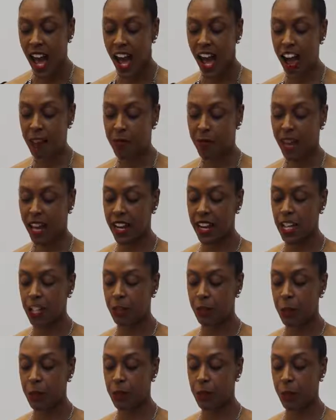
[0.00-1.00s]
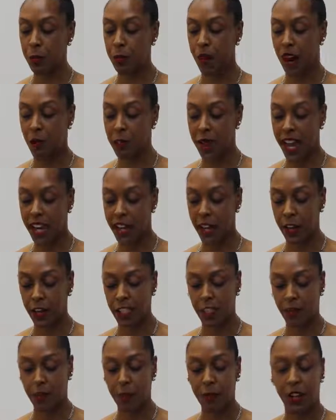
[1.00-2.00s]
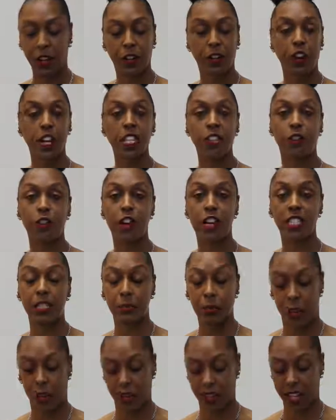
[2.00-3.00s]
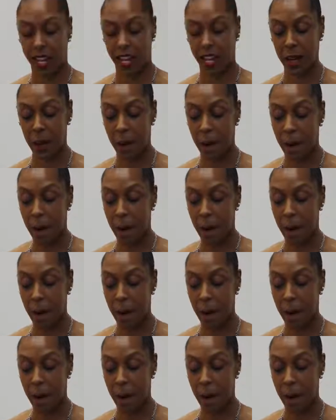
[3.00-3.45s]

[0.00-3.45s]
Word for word: I plan a trip to Barbados for my girlfriend's birthday,